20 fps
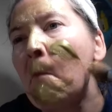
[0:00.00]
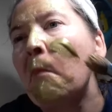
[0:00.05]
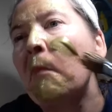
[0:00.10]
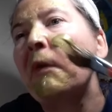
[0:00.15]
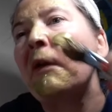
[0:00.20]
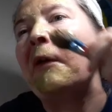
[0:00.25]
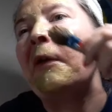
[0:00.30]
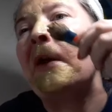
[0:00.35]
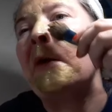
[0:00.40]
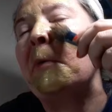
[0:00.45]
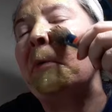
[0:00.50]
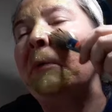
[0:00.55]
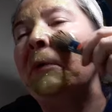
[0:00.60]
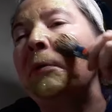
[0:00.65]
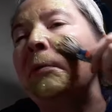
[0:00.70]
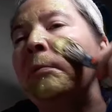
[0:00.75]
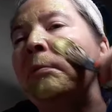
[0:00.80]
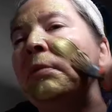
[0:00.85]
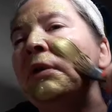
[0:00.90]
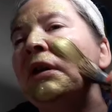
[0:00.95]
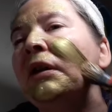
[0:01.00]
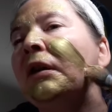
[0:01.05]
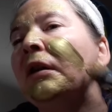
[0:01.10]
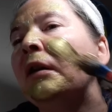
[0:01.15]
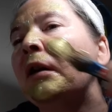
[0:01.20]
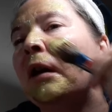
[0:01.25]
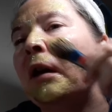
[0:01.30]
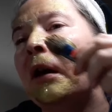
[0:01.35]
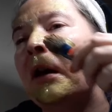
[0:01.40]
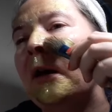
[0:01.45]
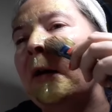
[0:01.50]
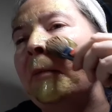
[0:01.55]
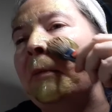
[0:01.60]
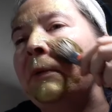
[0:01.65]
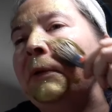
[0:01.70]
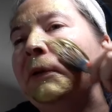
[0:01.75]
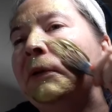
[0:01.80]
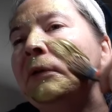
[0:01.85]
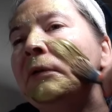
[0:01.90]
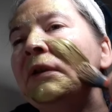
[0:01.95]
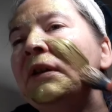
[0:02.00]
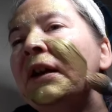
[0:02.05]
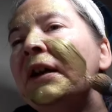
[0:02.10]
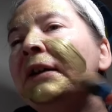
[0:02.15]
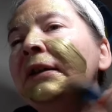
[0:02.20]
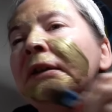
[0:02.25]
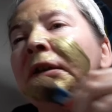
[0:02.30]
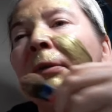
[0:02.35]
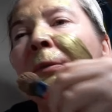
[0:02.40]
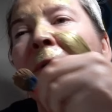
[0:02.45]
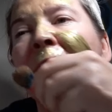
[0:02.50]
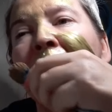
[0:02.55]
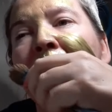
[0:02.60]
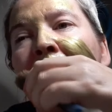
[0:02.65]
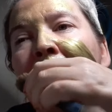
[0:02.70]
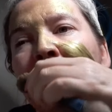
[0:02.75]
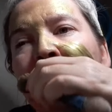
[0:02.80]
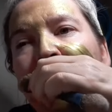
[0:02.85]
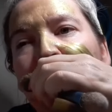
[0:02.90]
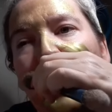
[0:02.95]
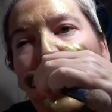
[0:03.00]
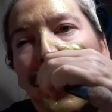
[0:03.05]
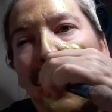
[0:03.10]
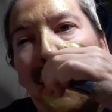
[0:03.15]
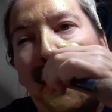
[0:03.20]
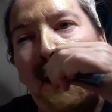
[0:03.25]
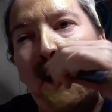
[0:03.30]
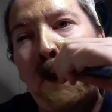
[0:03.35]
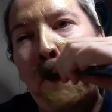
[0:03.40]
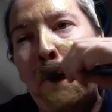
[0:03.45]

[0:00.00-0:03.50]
Now that was a big gob, so it has to be evened out.